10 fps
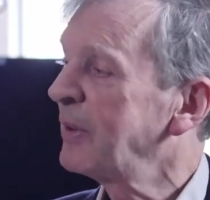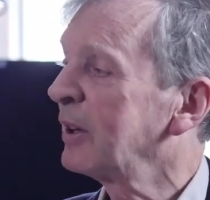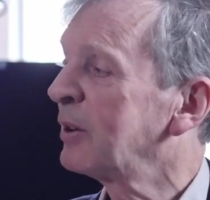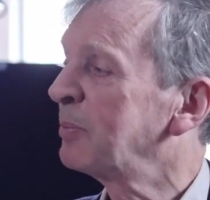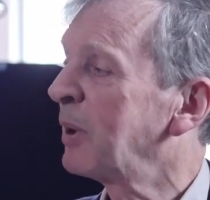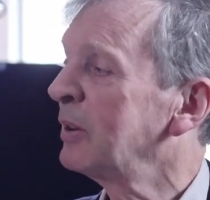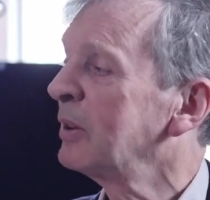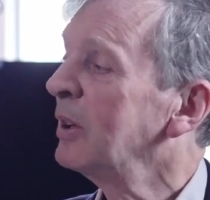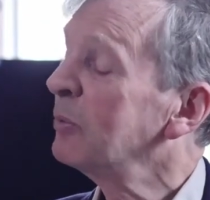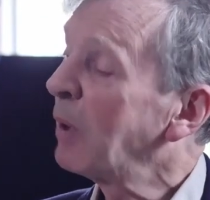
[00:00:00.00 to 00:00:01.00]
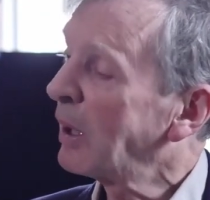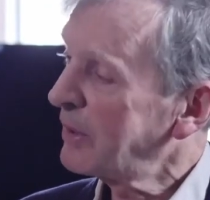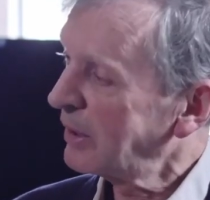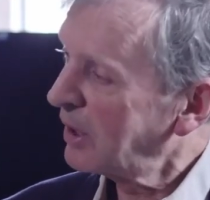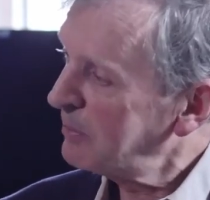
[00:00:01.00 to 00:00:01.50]
plants are choosing? Well,
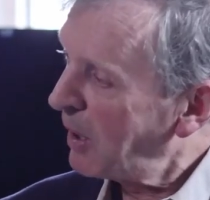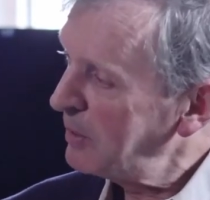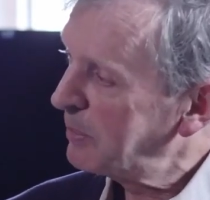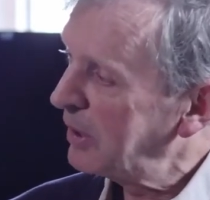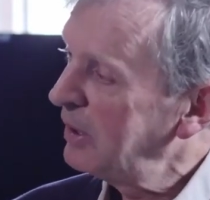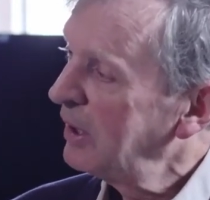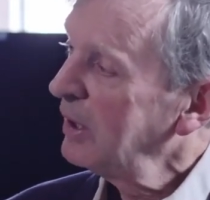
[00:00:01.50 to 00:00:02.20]
I think they might be.